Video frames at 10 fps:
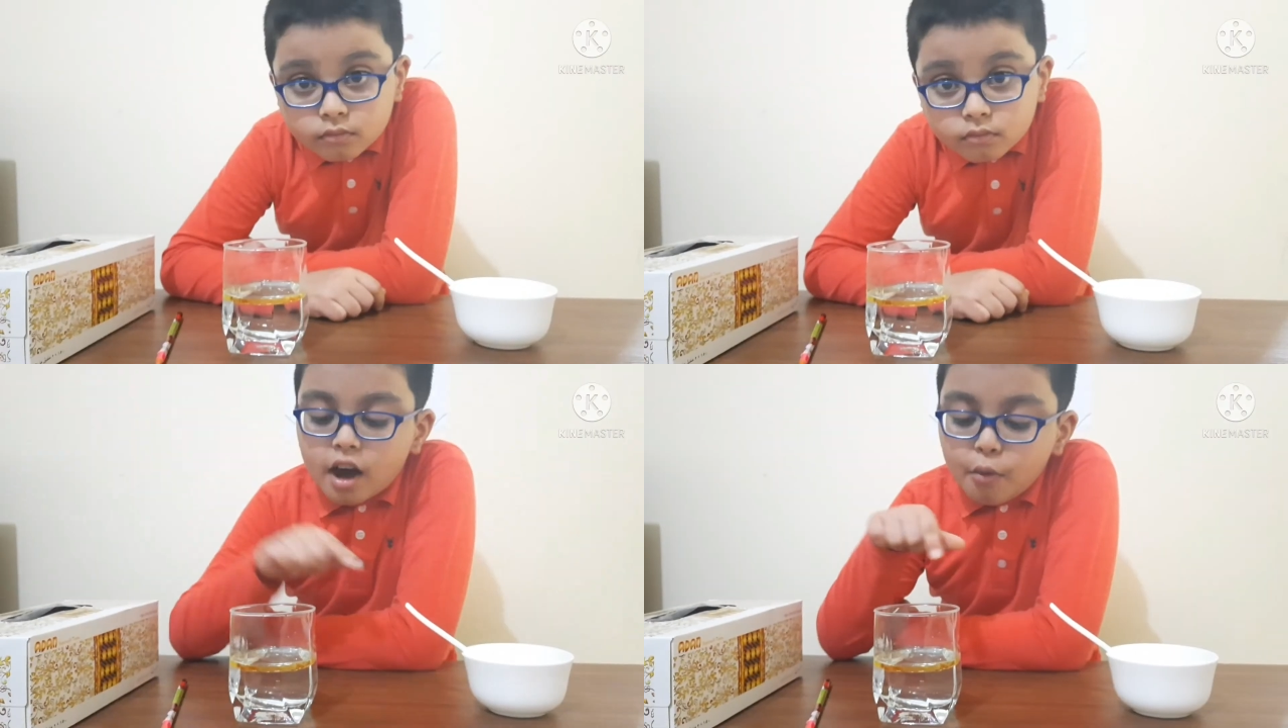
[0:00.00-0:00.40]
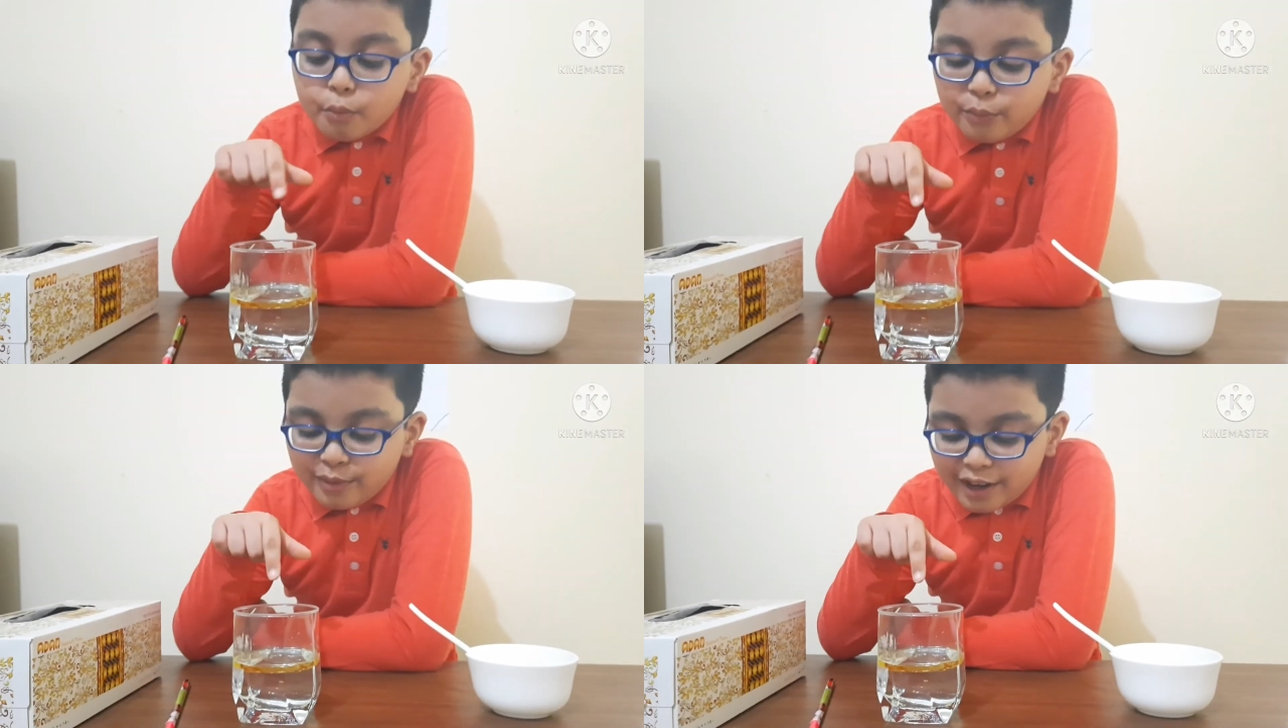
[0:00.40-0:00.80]
Now
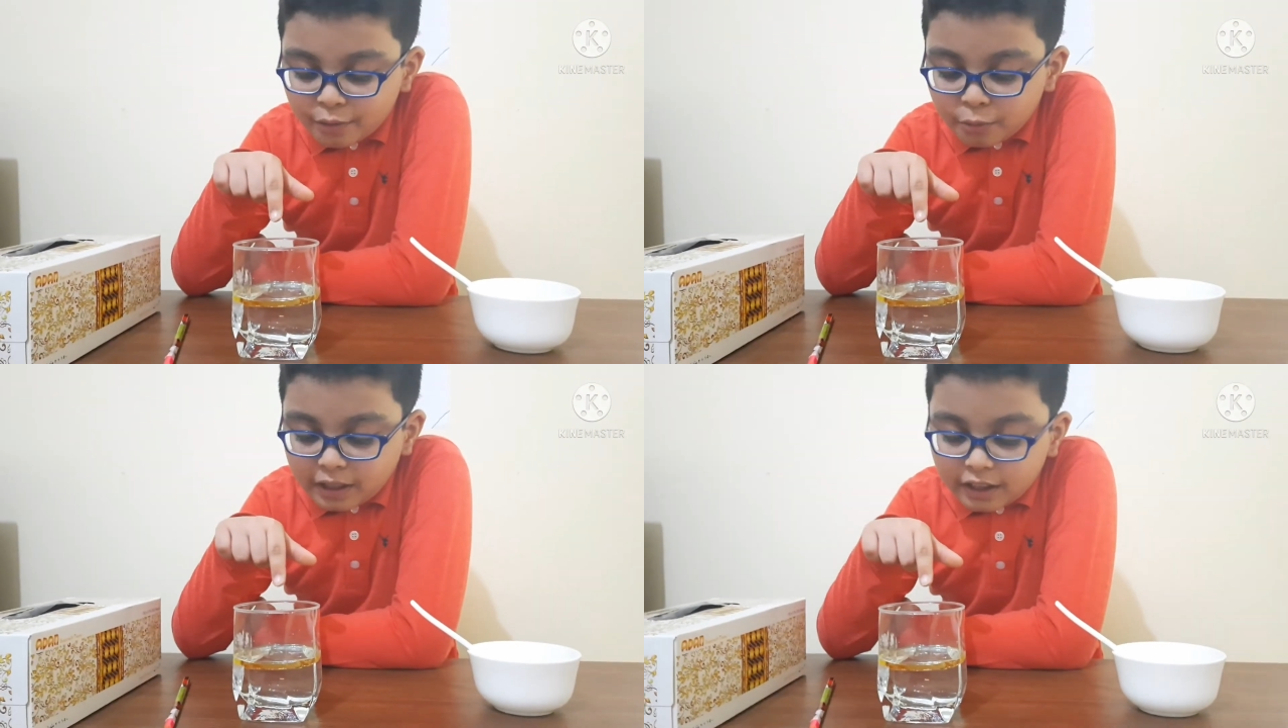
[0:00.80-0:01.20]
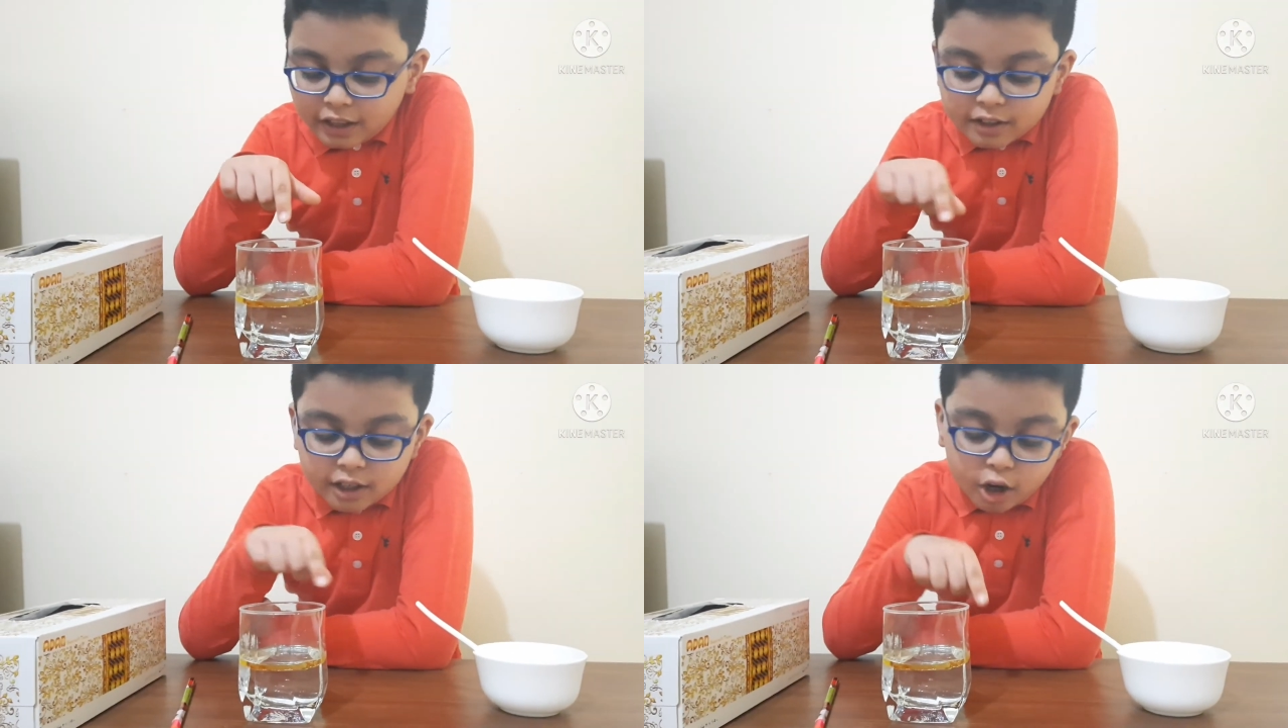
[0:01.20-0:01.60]
that we
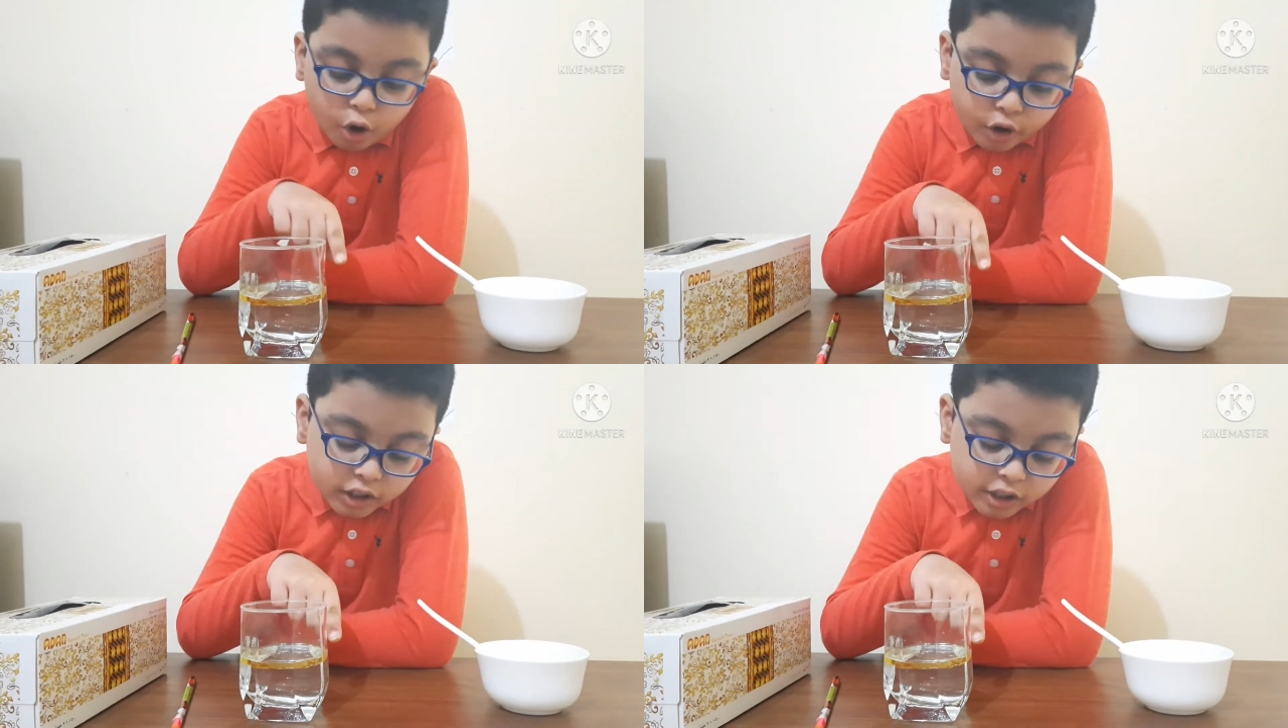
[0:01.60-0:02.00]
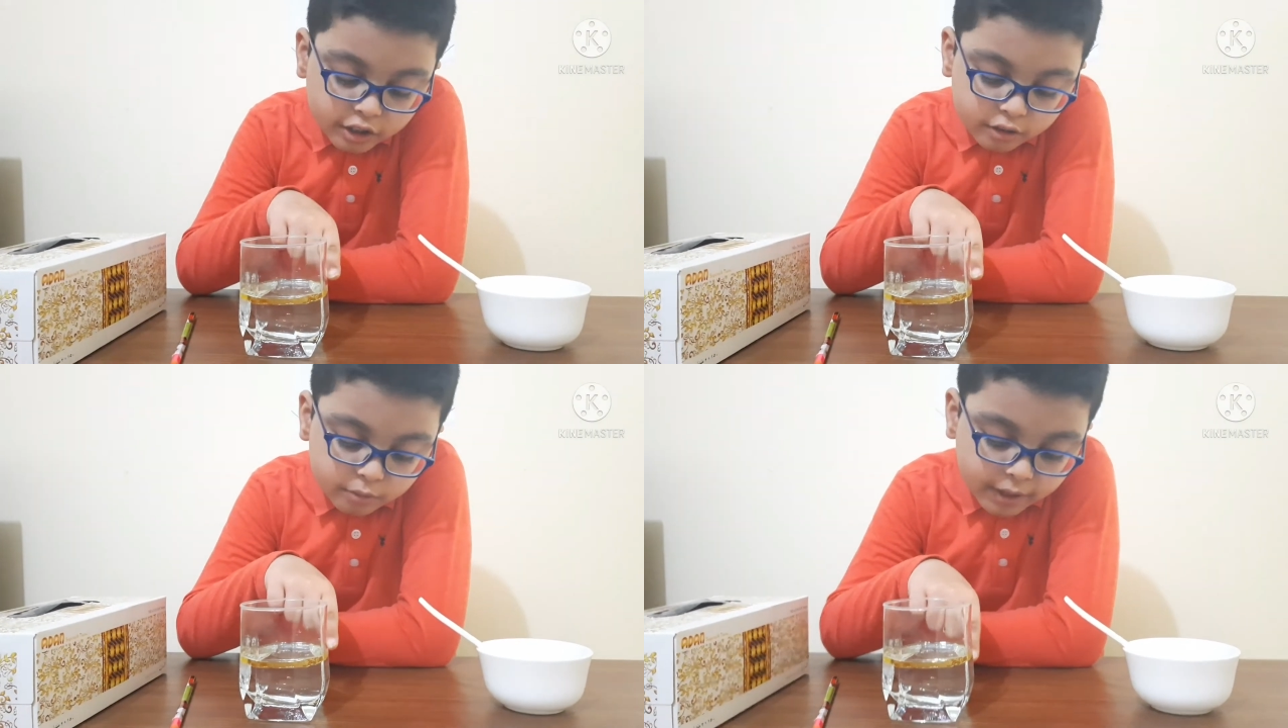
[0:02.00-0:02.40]
see, the oil
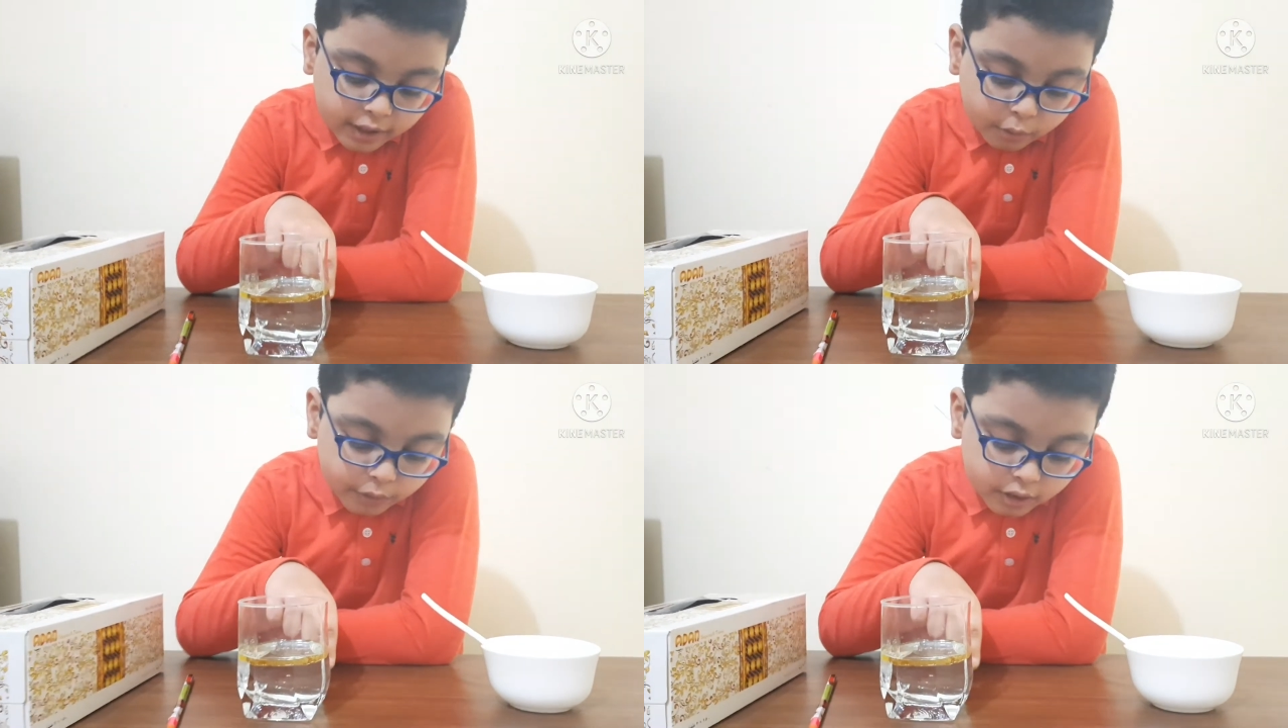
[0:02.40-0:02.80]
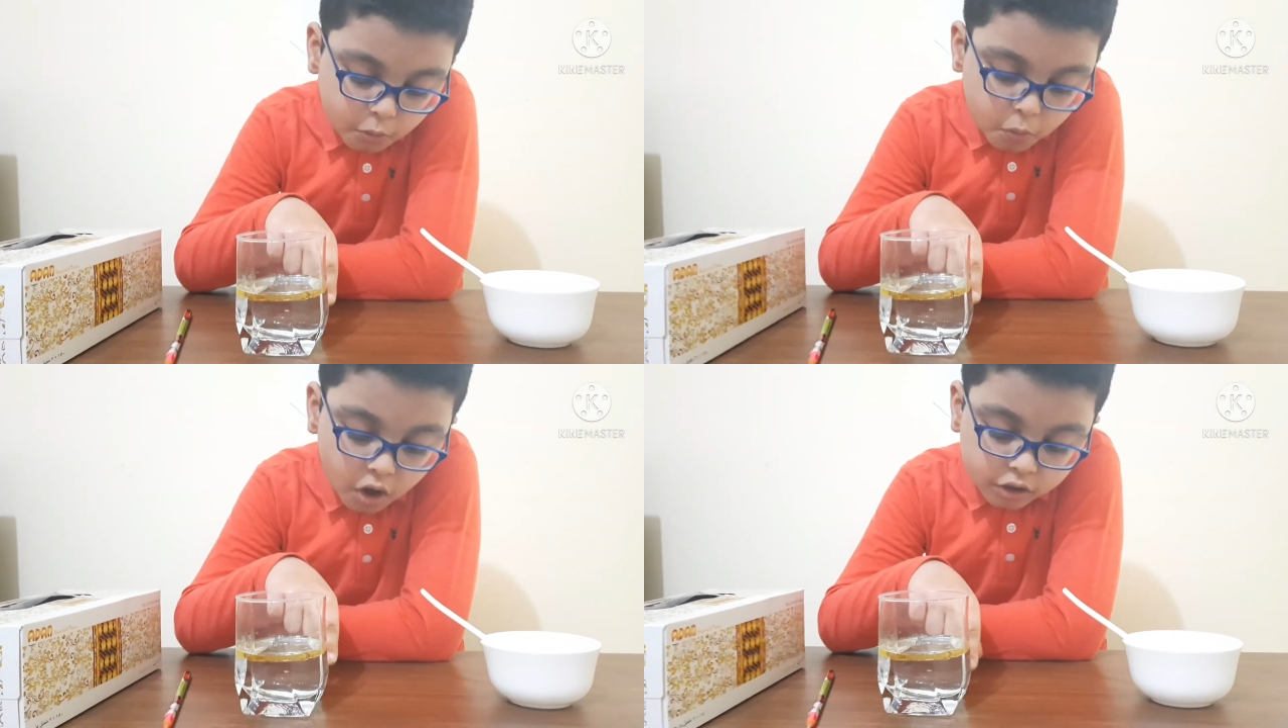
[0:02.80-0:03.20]
didn't mix with the
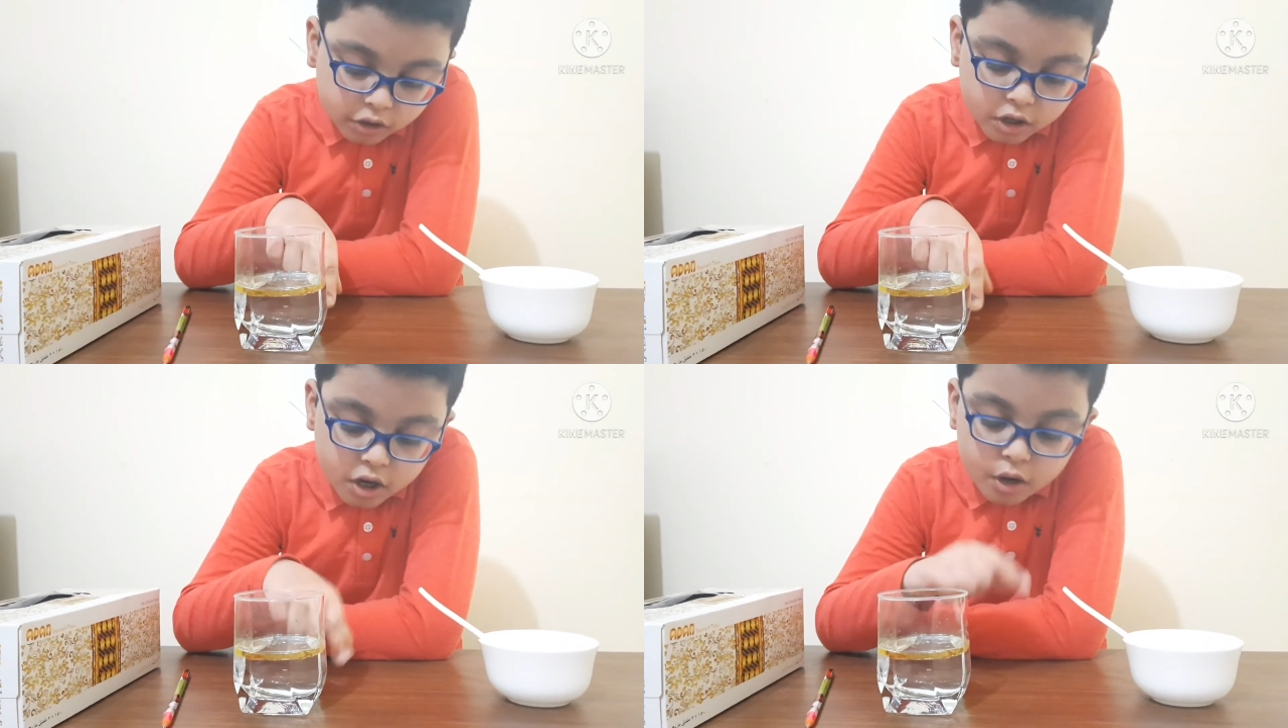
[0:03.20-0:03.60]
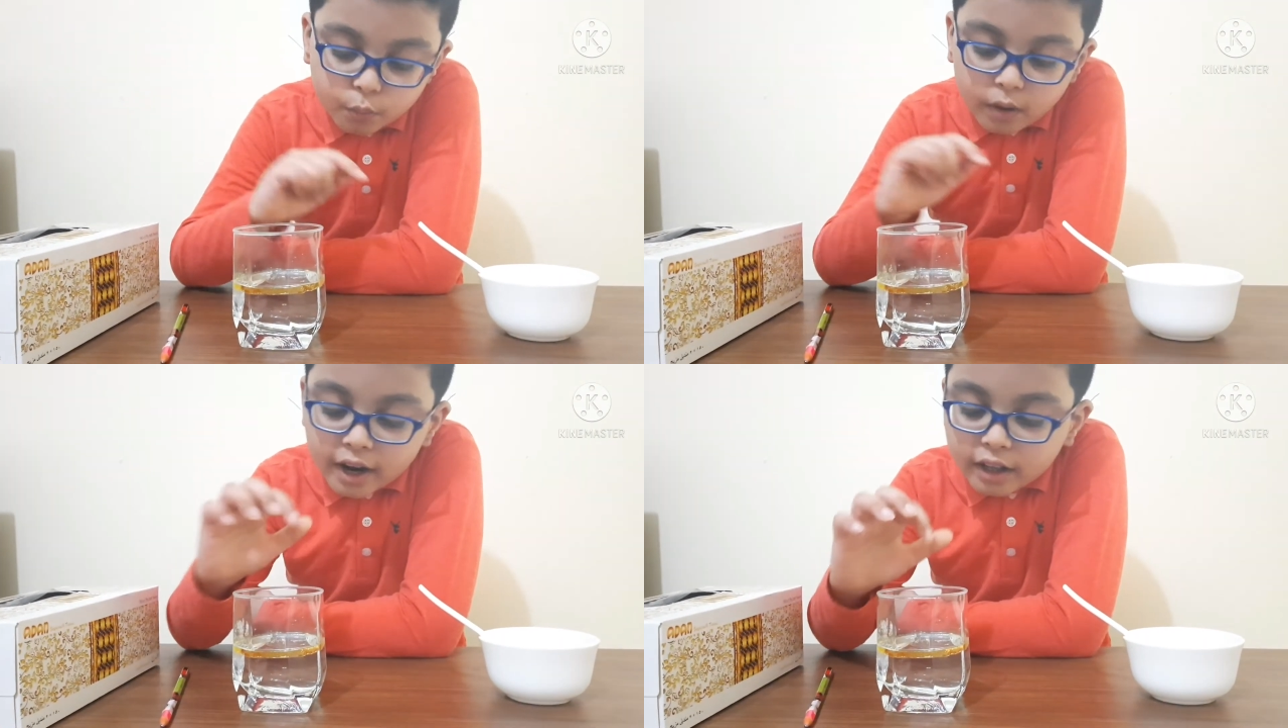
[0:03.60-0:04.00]
water,
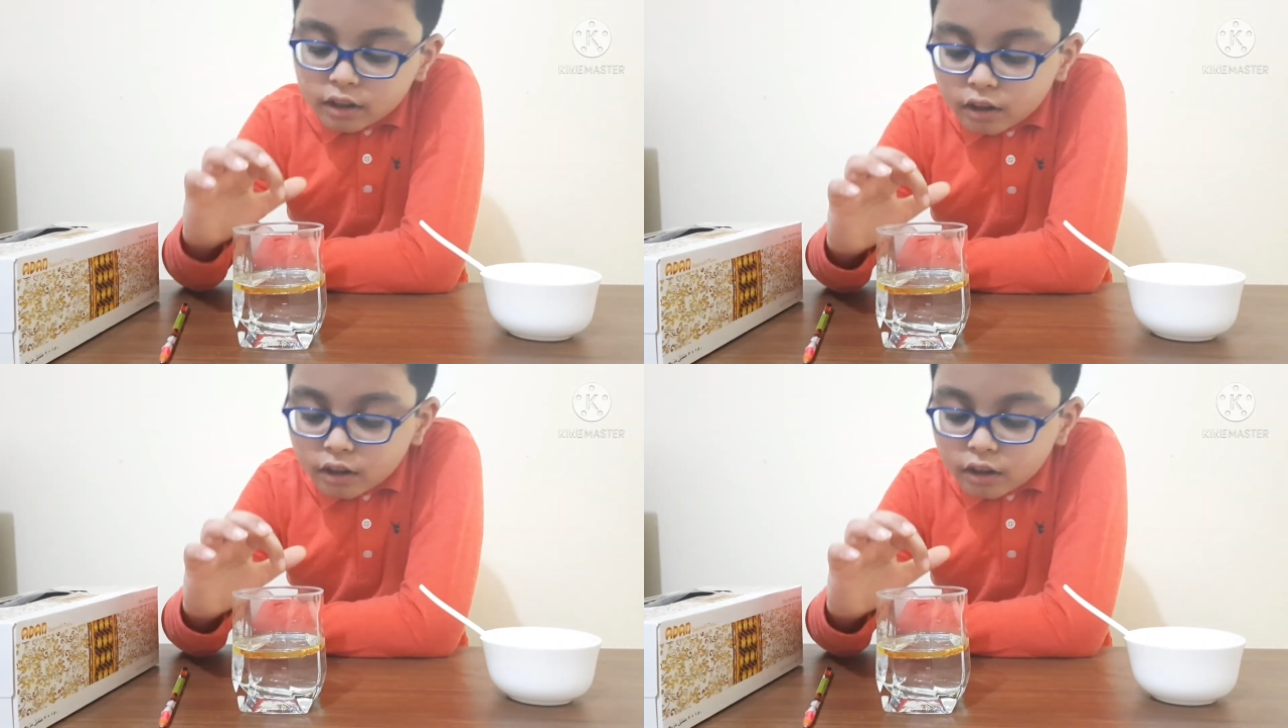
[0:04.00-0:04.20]
while